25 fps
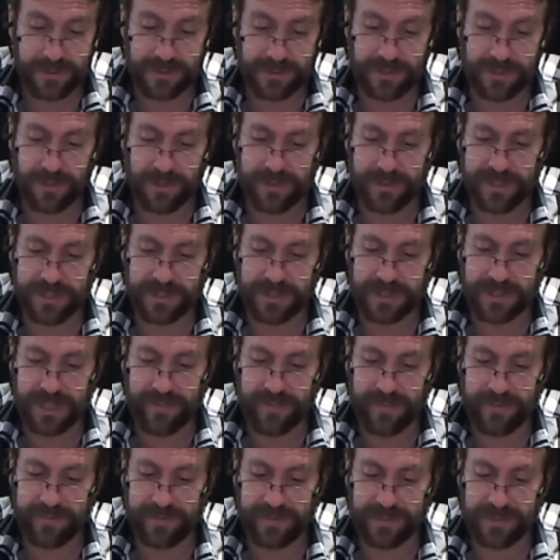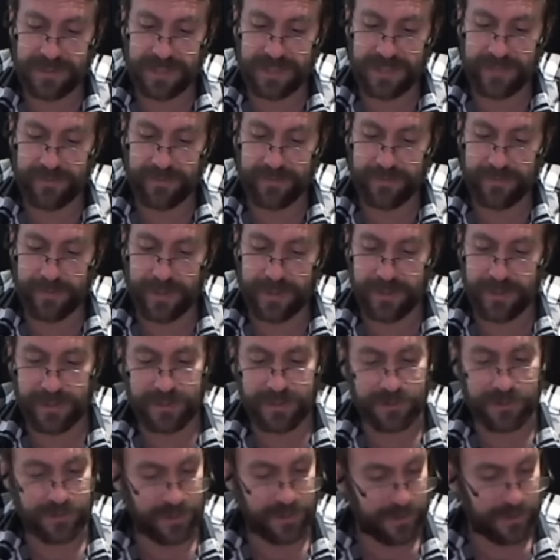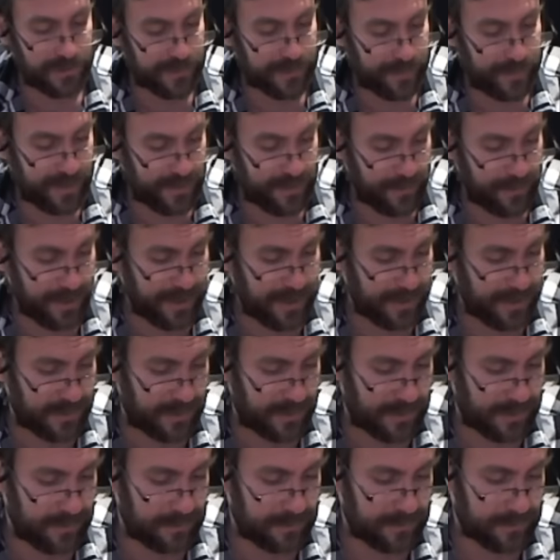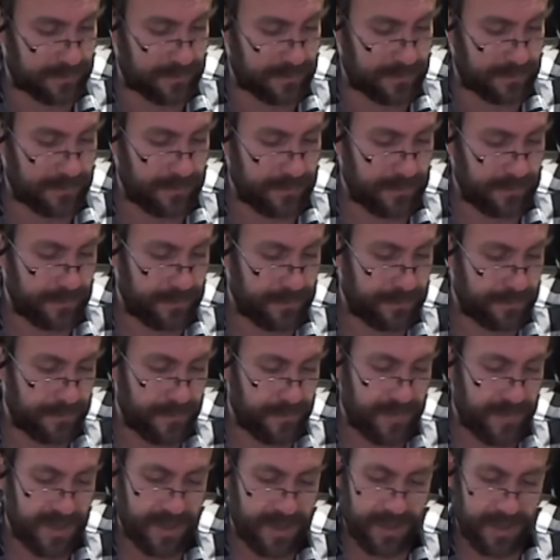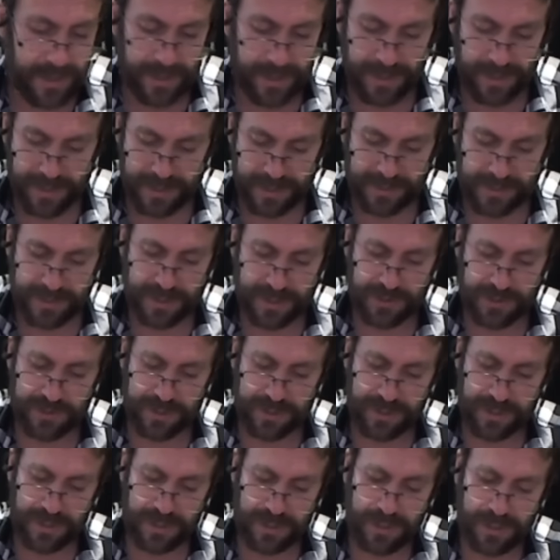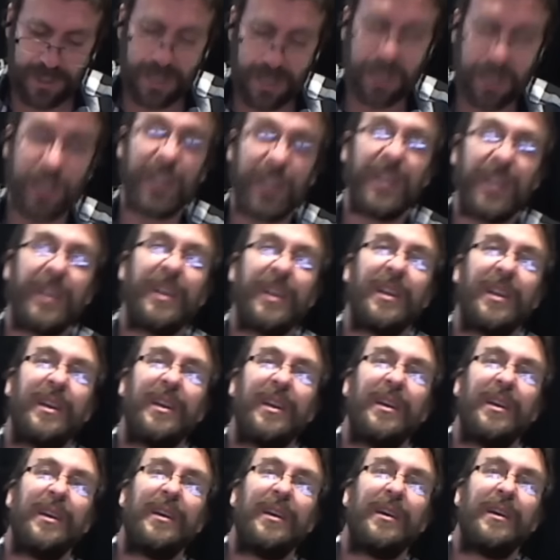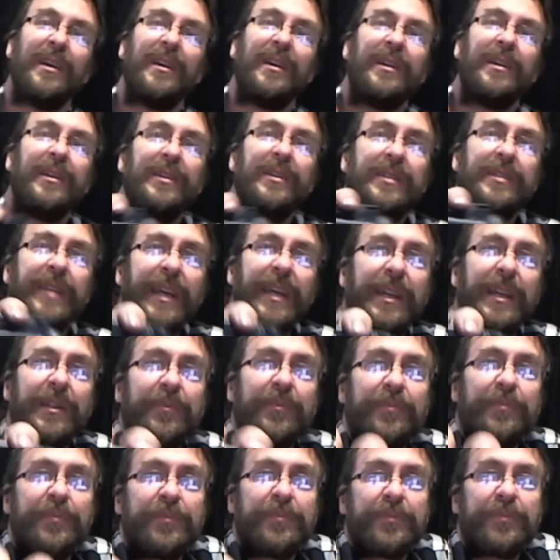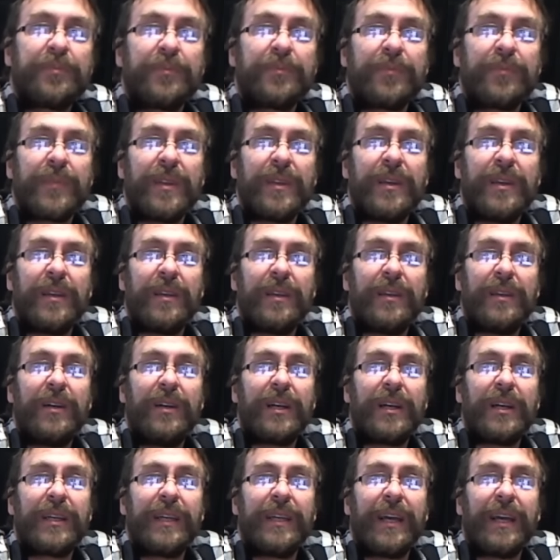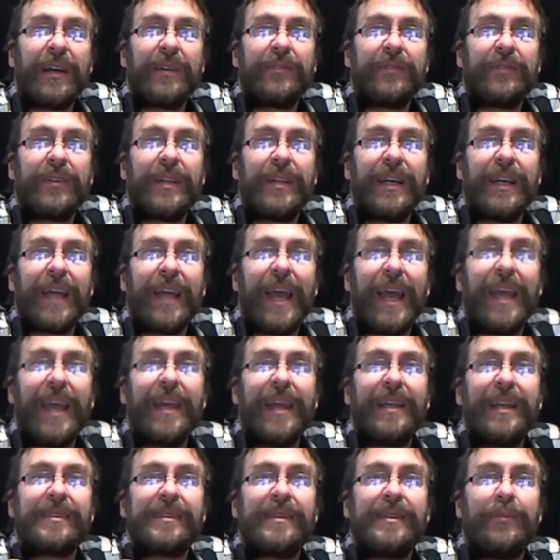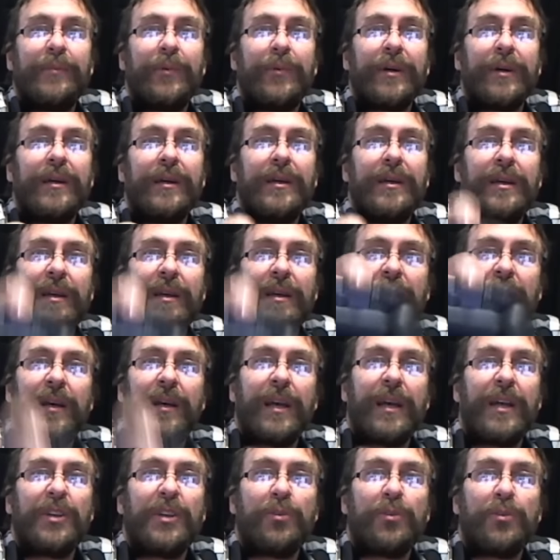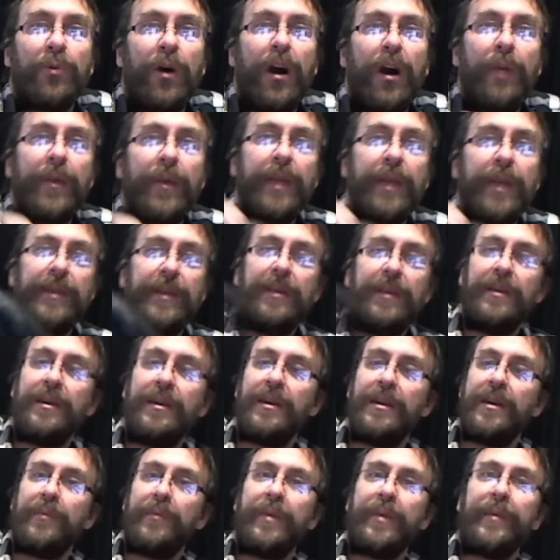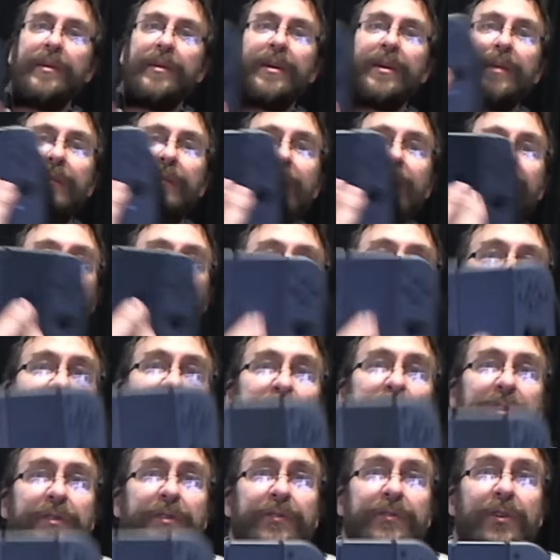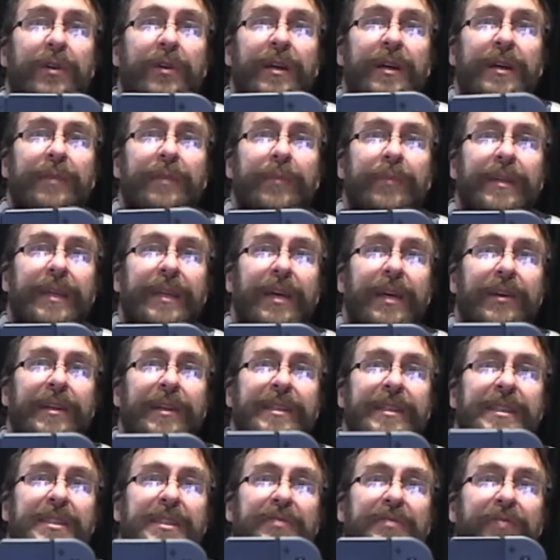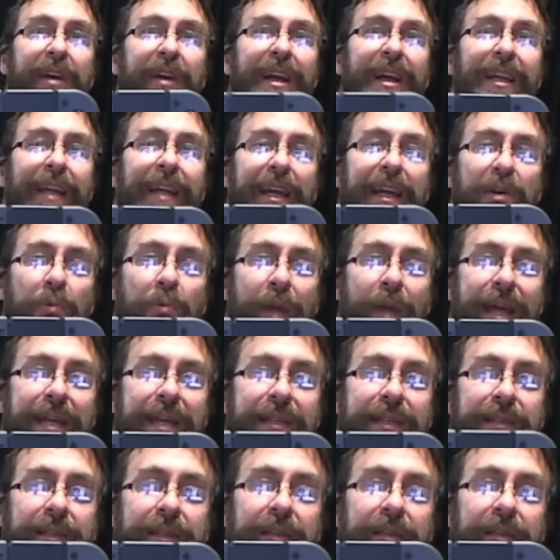The whole thing just definitely feels different from other controllers, but it works. Has an interesting little hook. You see it? Little hook there for like hanging it somewhere, like on your wall maybe. Maybe they're gonna make an accessory for it, but there it is. It's very lightweight.